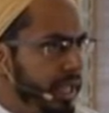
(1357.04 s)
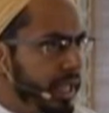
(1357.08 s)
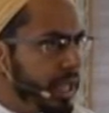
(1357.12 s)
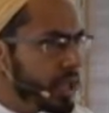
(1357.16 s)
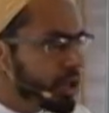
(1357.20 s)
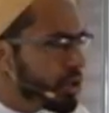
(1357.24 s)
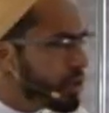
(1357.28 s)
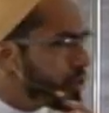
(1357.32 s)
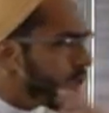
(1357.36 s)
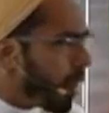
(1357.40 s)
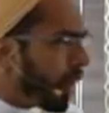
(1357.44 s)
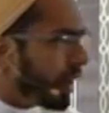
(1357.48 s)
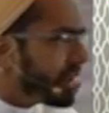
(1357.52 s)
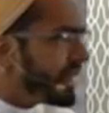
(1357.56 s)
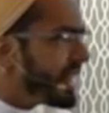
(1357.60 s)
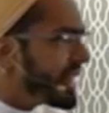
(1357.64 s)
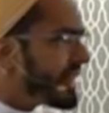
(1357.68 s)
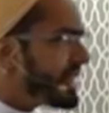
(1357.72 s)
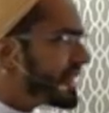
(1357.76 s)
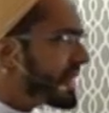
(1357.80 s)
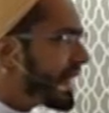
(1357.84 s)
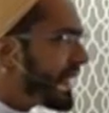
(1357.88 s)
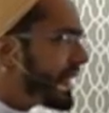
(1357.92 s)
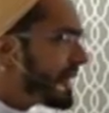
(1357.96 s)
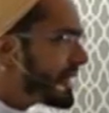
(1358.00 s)
ignore these
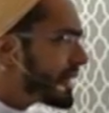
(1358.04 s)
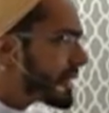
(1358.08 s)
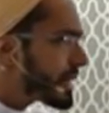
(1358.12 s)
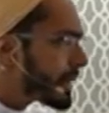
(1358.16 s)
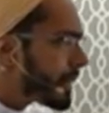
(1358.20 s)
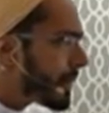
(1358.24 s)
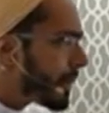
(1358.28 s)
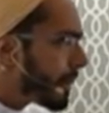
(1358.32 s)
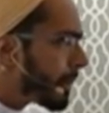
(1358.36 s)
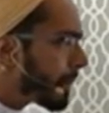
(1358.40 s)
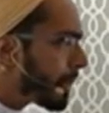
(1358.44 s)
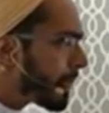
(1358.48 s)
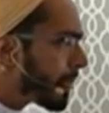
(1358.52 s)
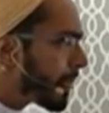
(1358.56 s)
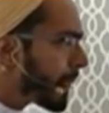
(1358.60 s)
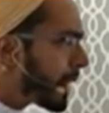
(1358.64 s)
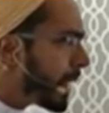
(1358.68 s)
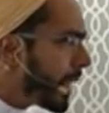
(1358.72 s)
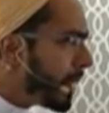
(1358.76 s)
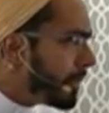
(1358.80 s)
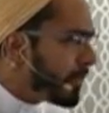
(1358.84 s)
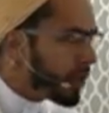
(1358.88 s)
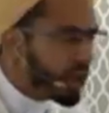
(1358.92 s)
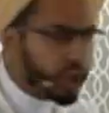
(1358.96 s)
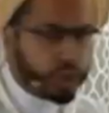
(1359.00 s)
things?
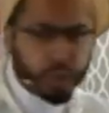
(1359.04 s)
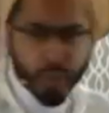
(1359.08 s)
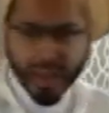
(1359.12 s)
Because